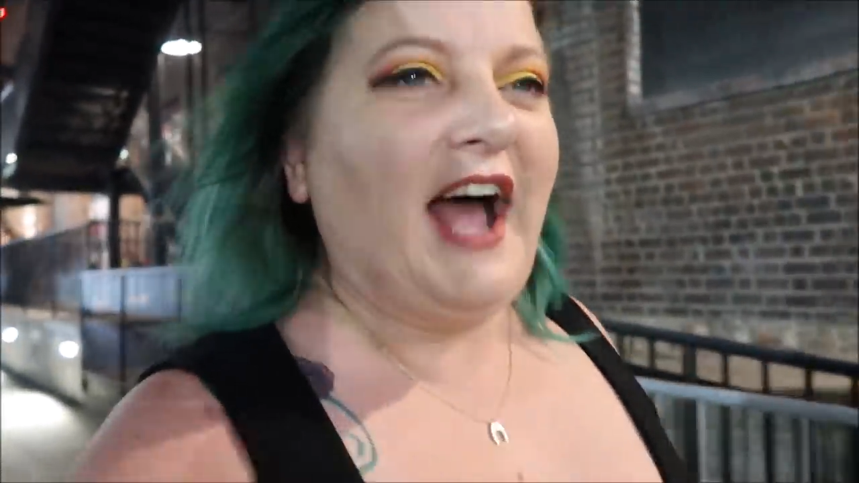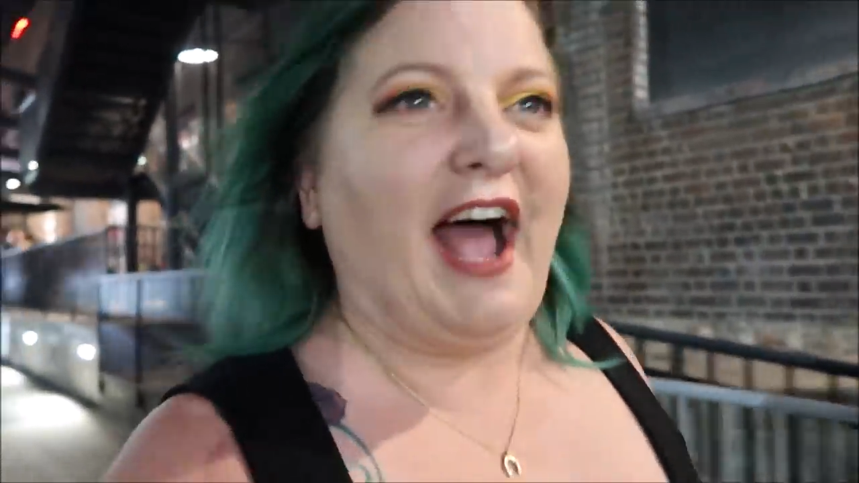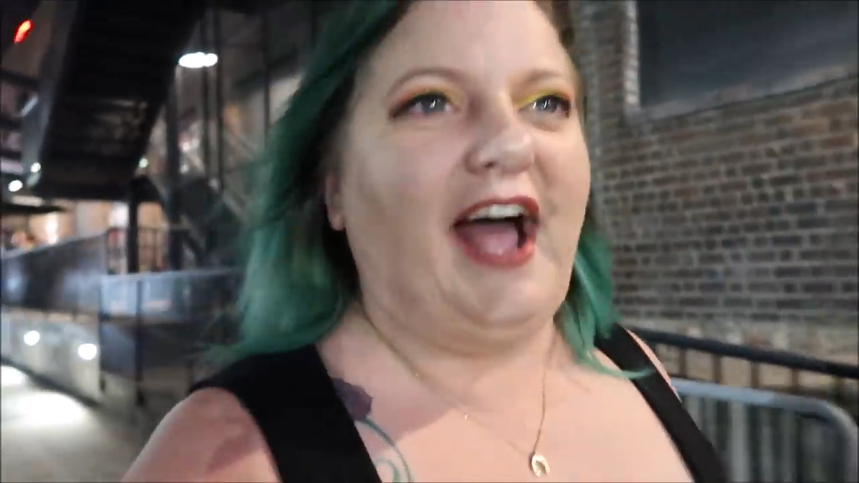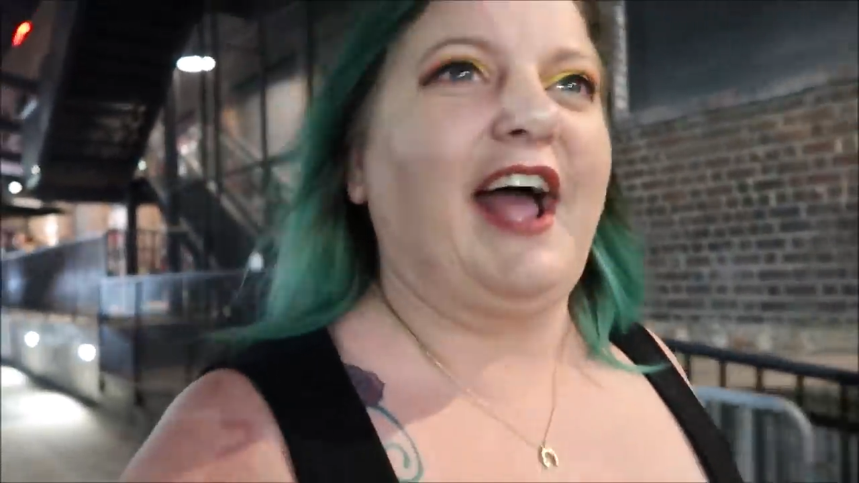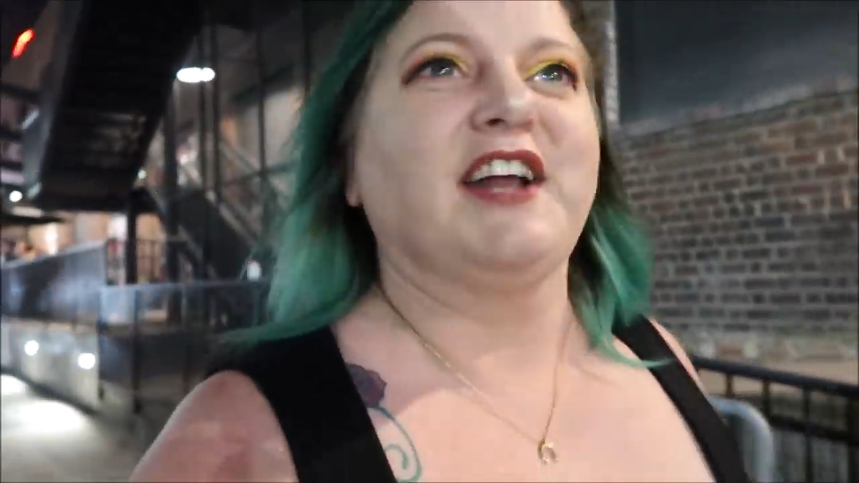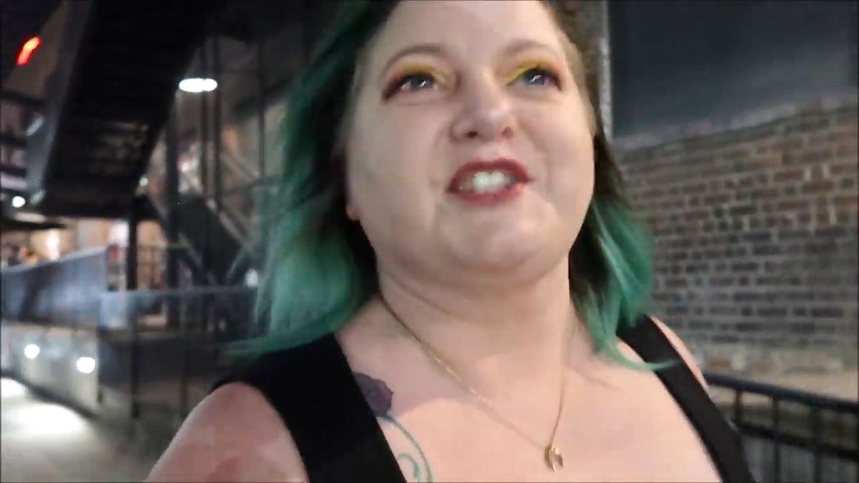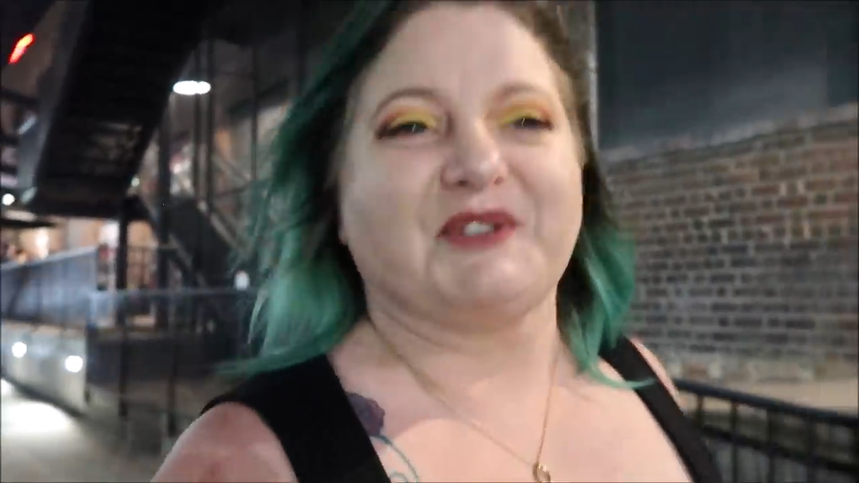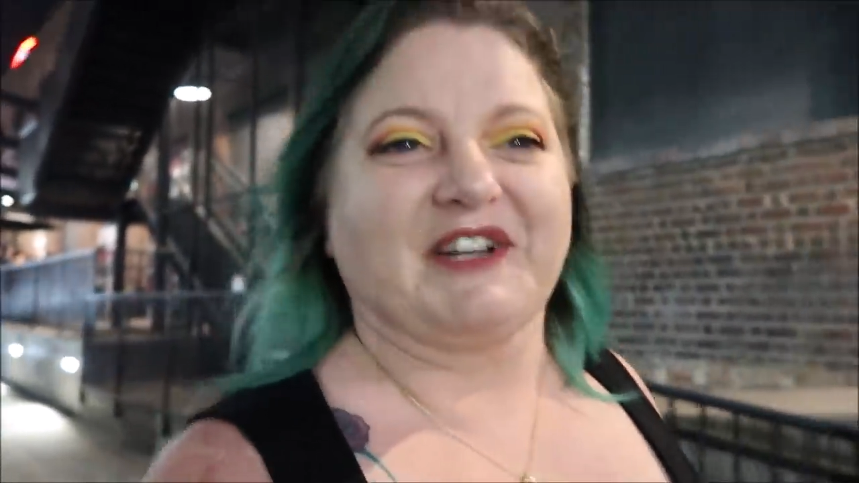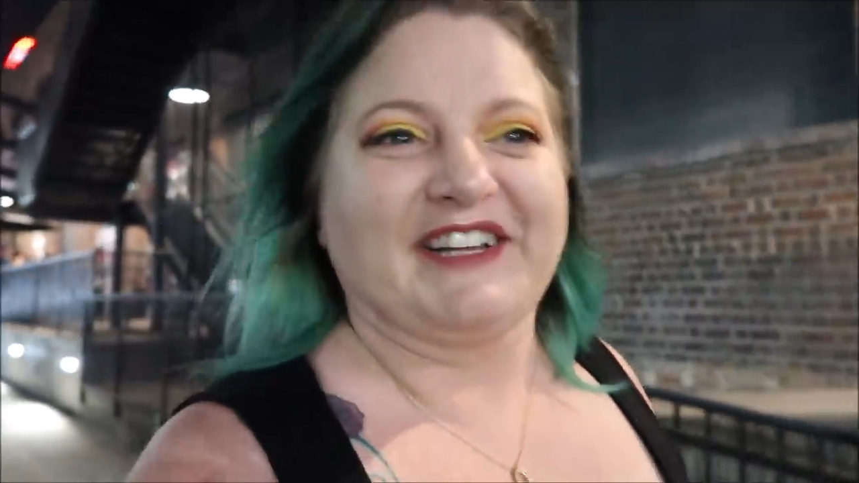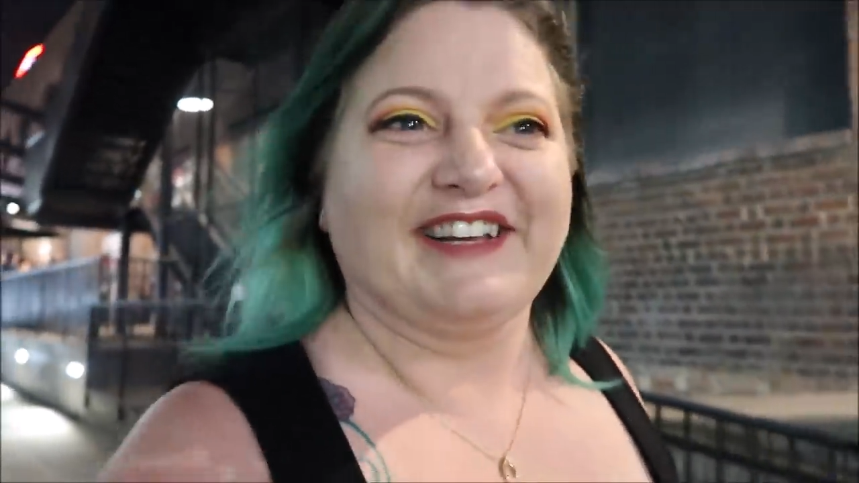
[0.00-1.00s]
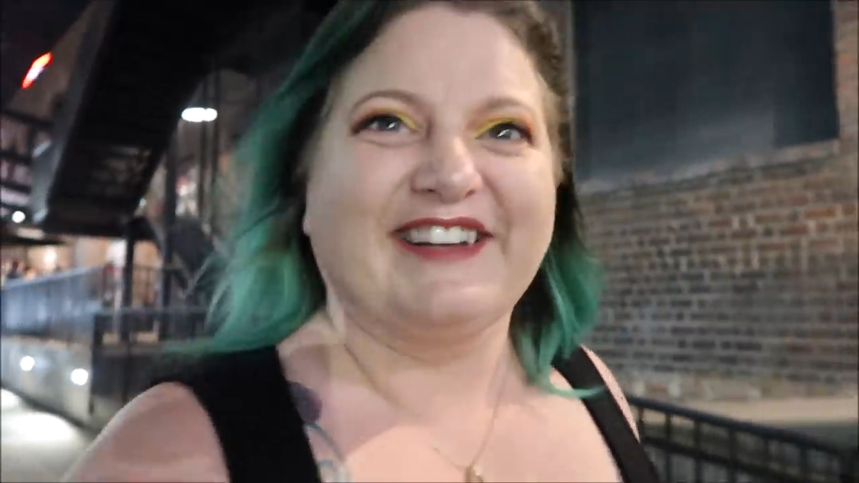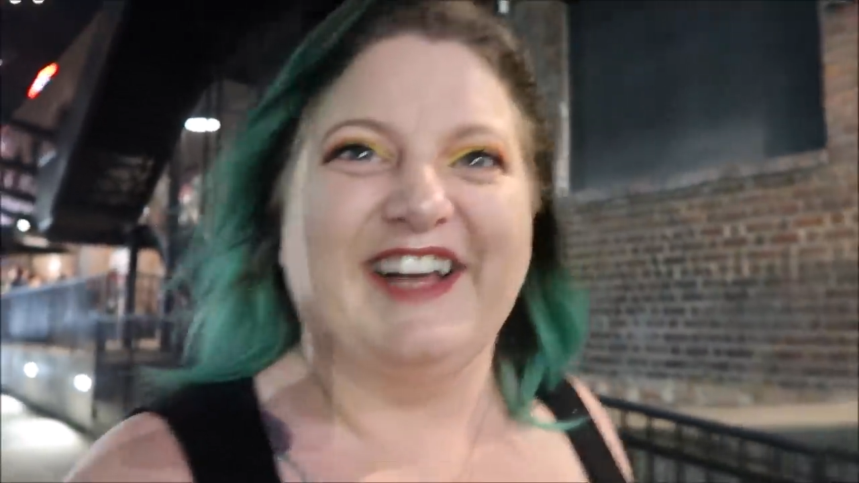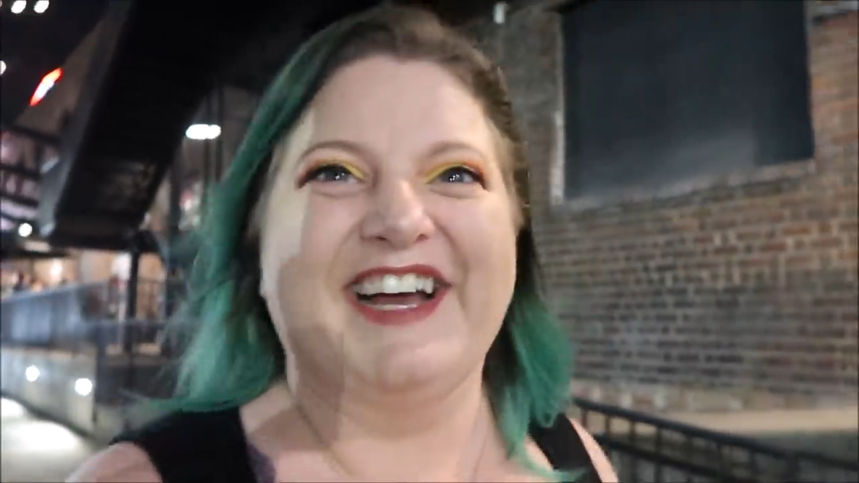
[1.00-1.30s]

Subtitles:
I enjoyed it.